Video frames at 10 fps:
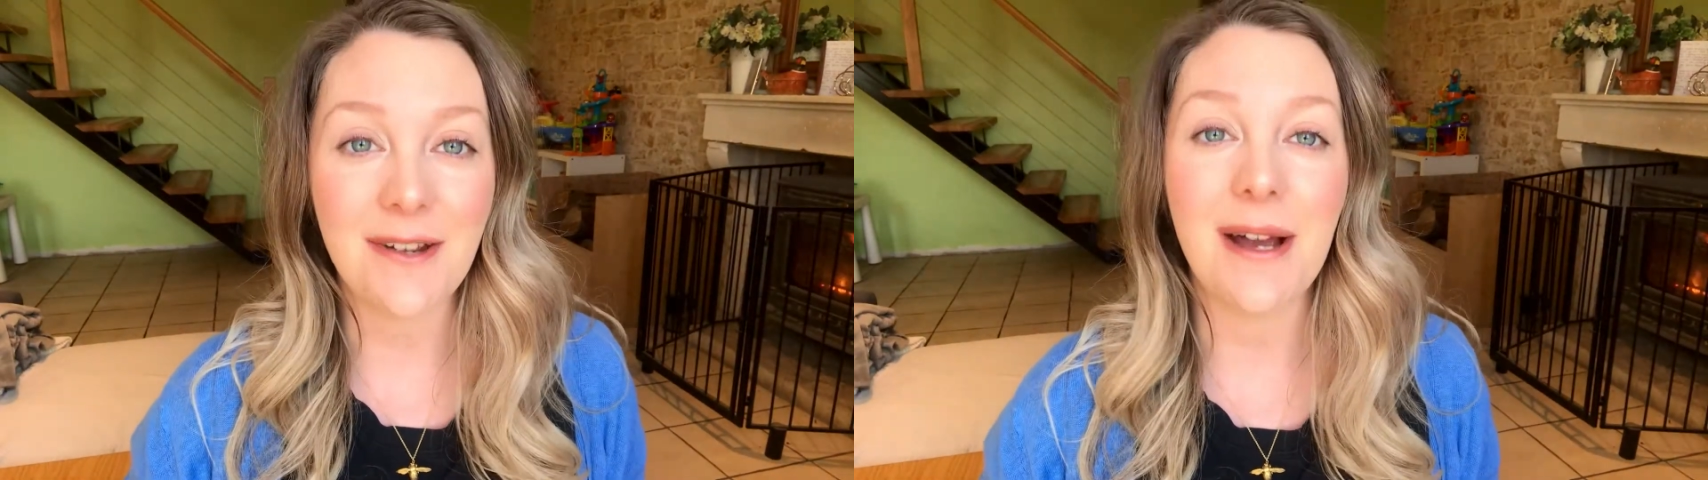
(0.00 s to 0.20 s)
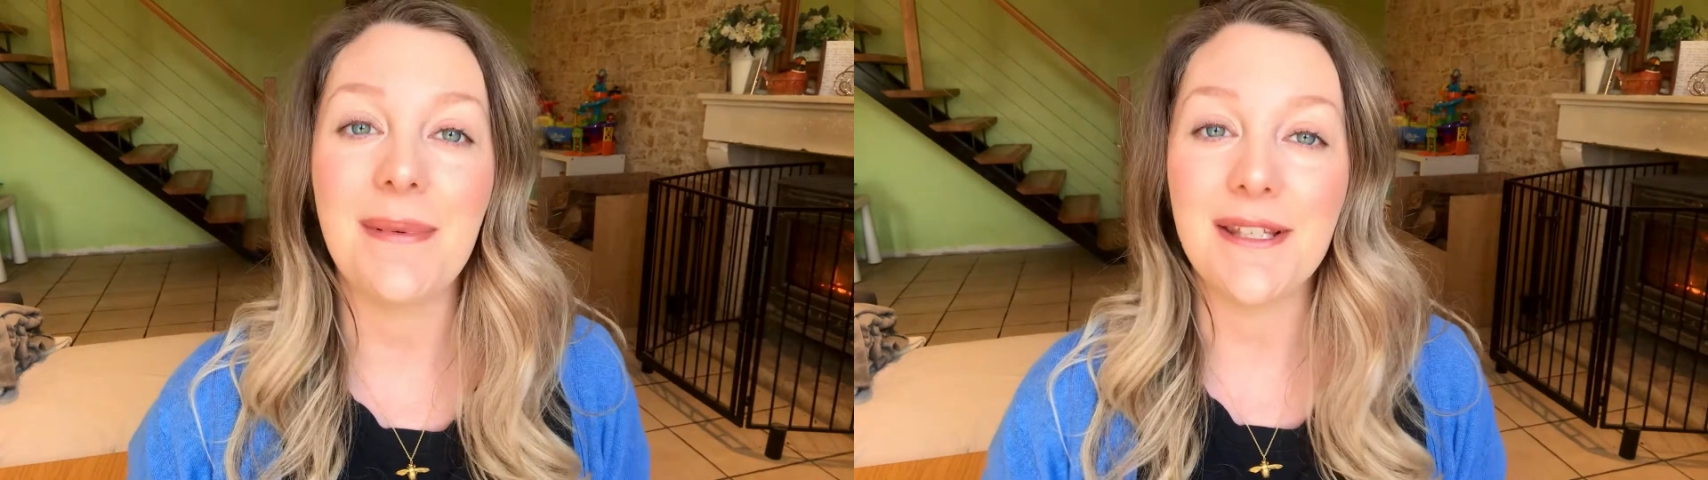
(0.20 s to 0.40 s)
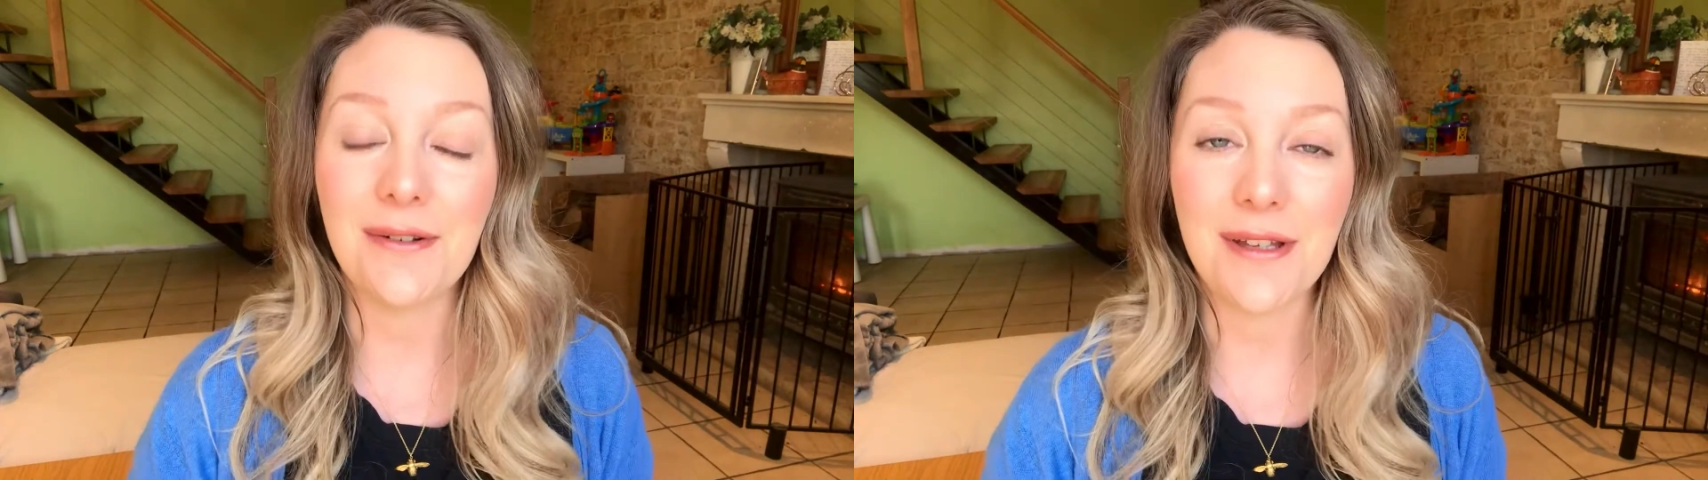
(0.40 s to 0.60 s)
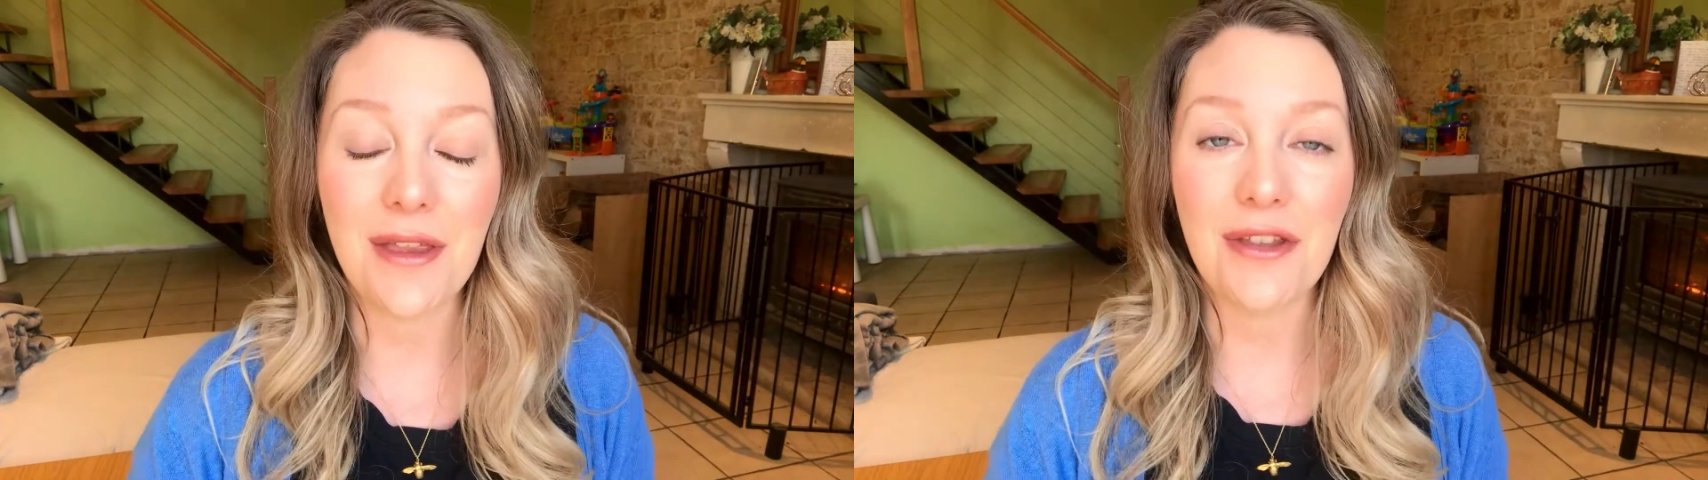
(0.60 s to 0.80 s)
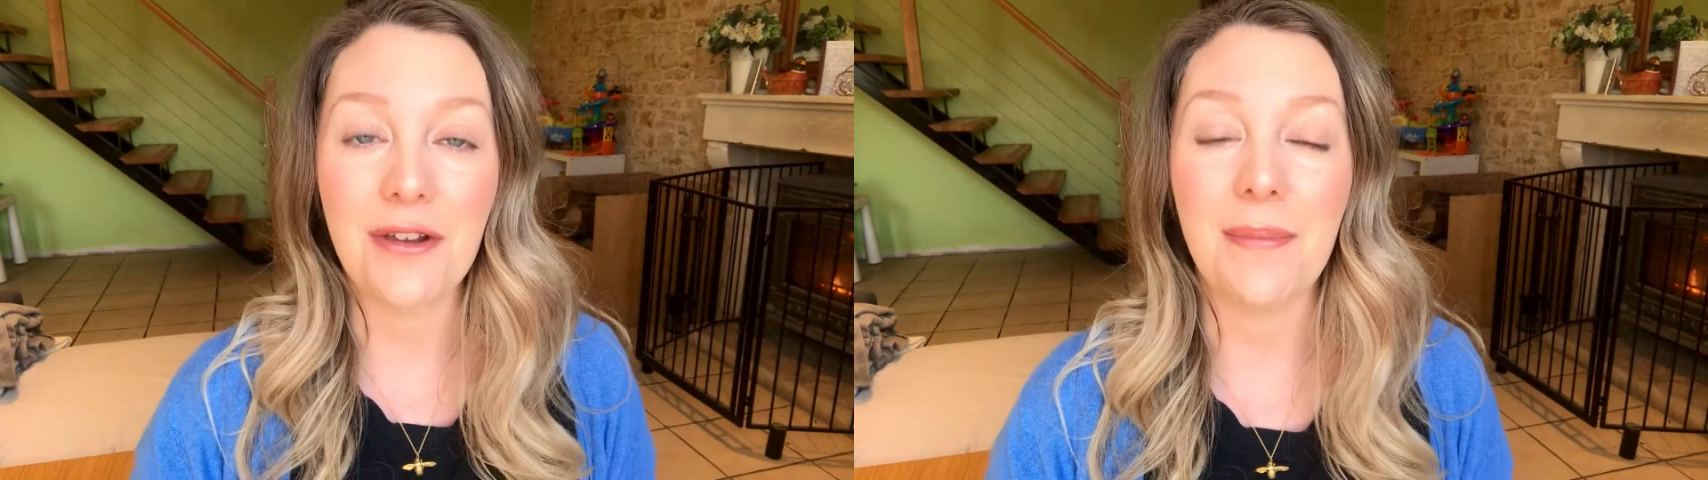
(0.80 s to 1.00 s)
I'll be talking you
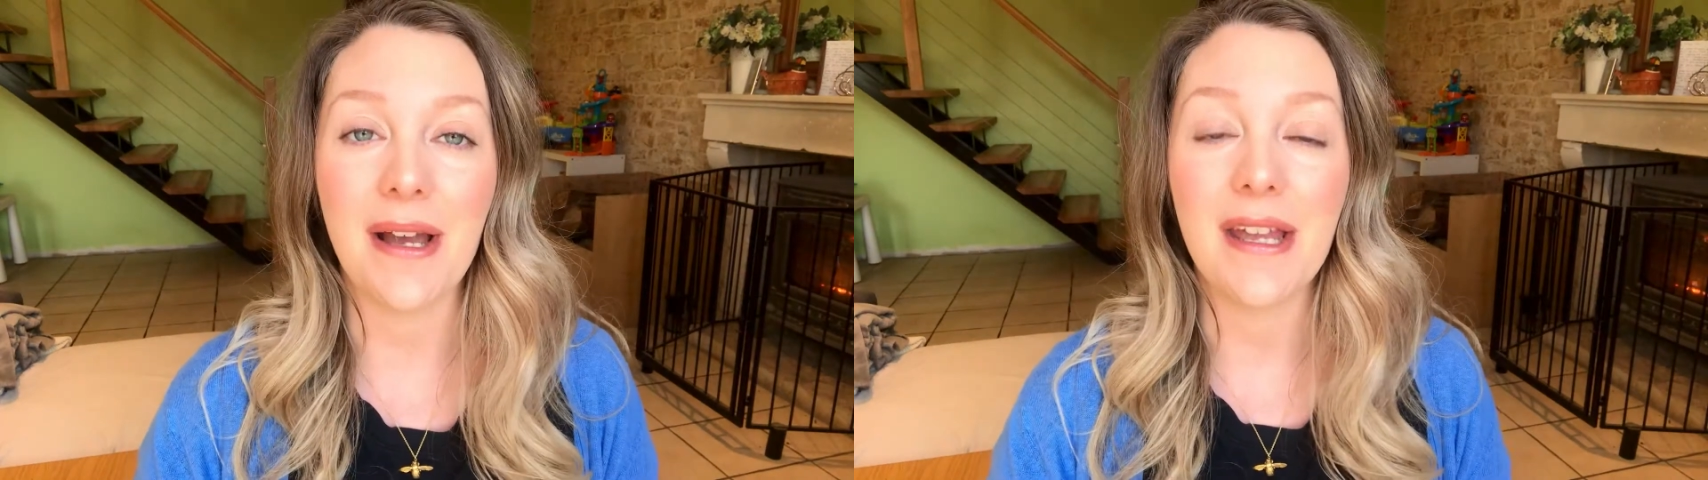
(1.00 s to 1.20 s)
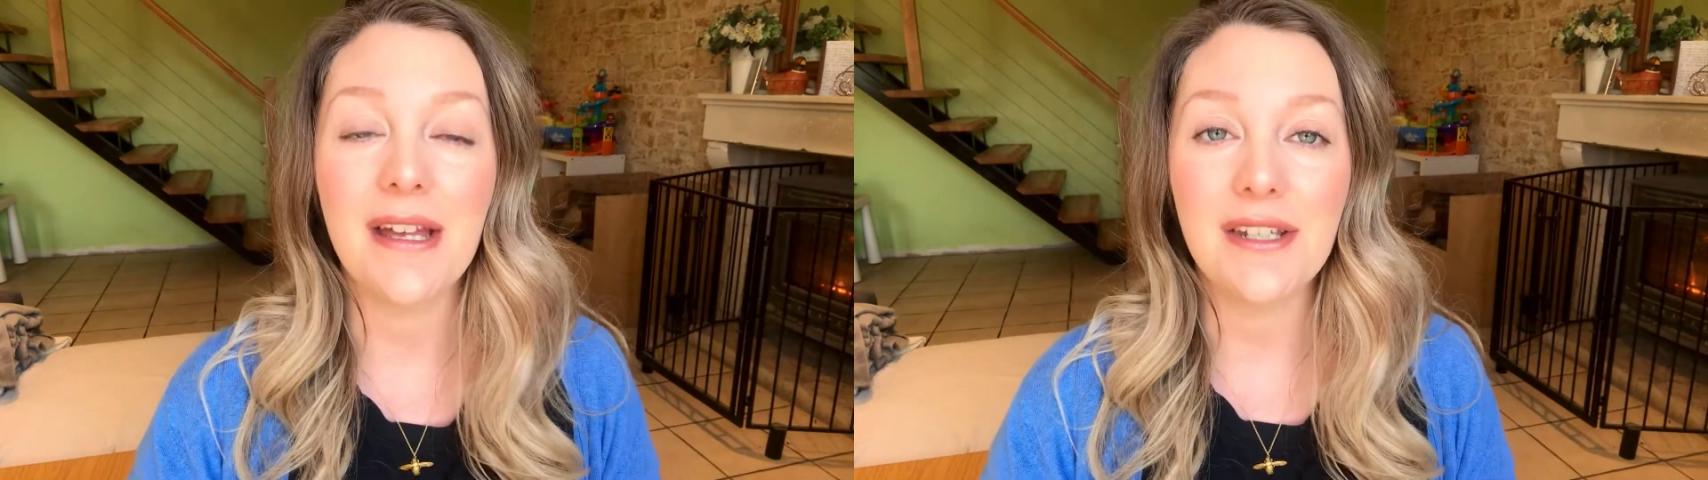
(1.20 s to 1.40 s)
through my